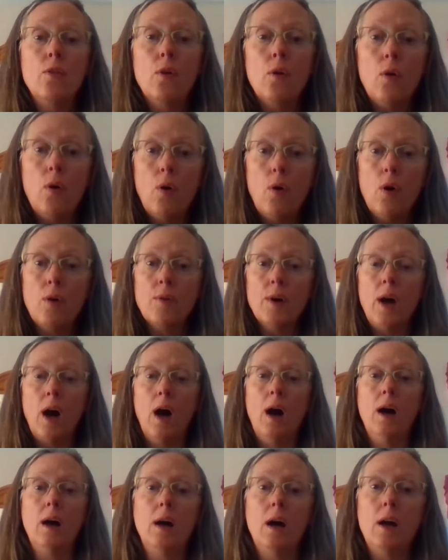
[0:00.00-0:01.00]
the
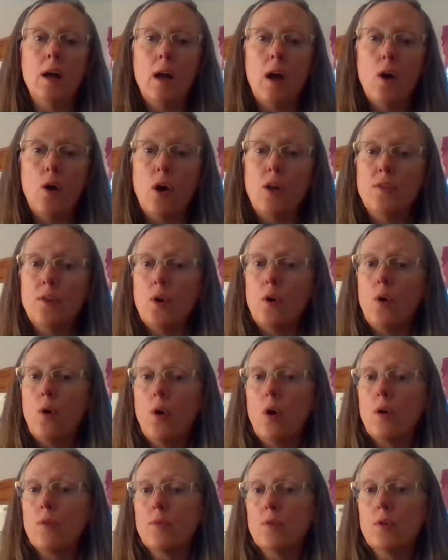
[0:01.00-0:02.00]
Hora and the
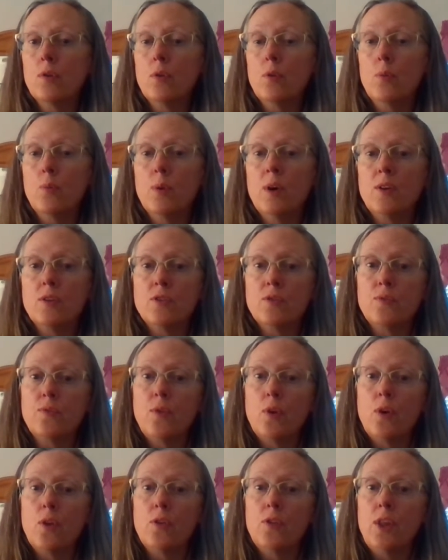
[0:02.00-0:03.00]
Horu was
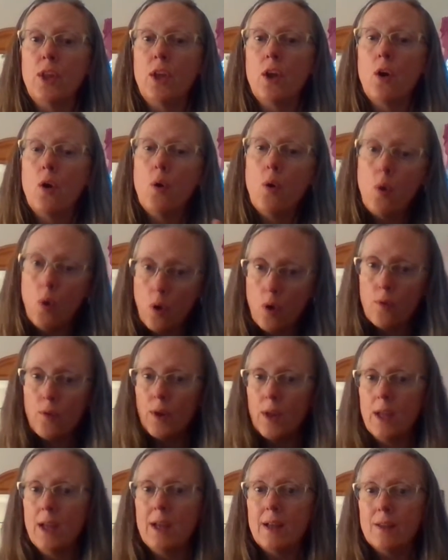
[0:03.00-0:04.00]
for the
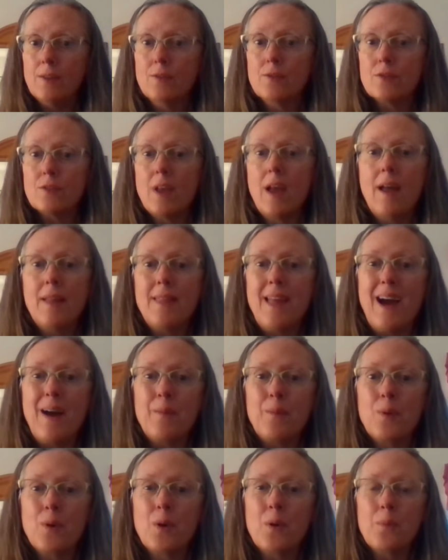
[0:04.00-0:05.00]
Horians
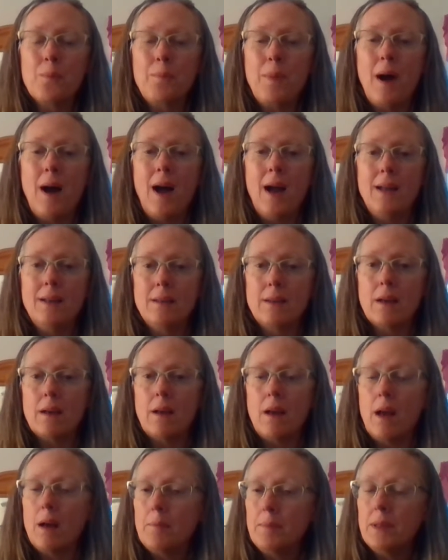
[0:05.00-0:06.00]
that were by
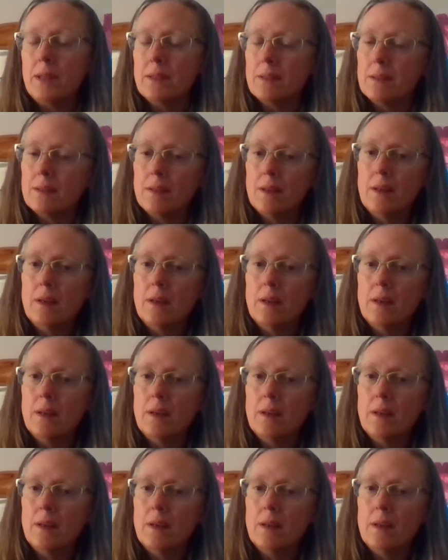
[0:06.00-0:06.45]
Habet.